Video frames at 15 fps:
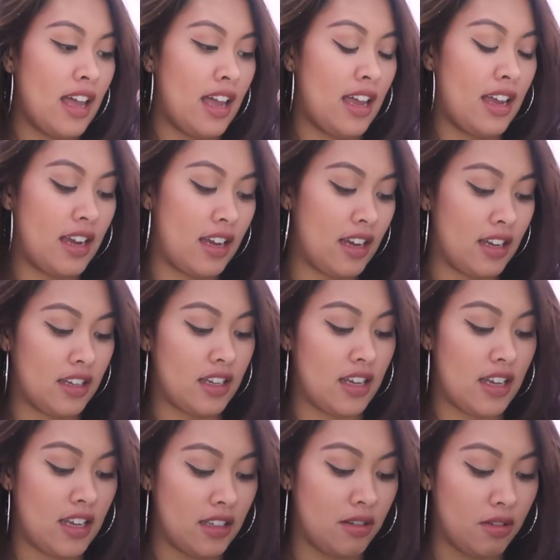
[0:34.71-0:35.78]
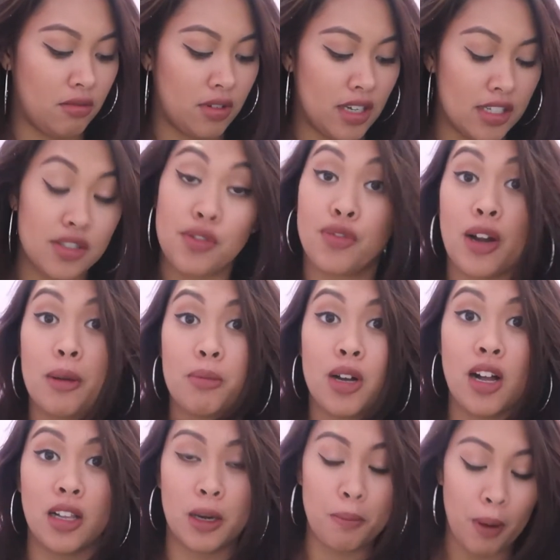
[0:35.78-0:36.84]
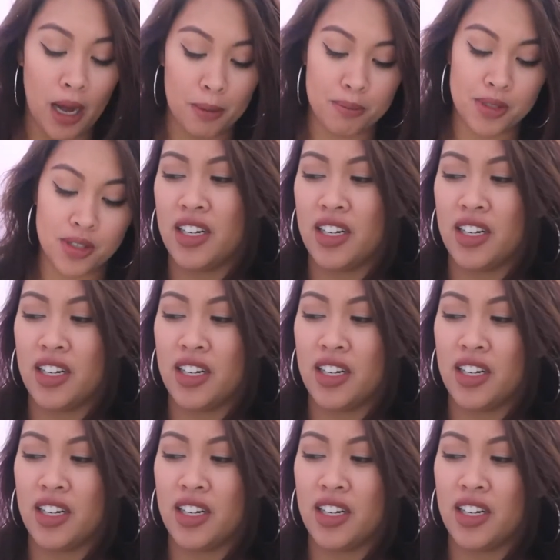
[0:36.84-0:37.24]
and it was from ColourPop.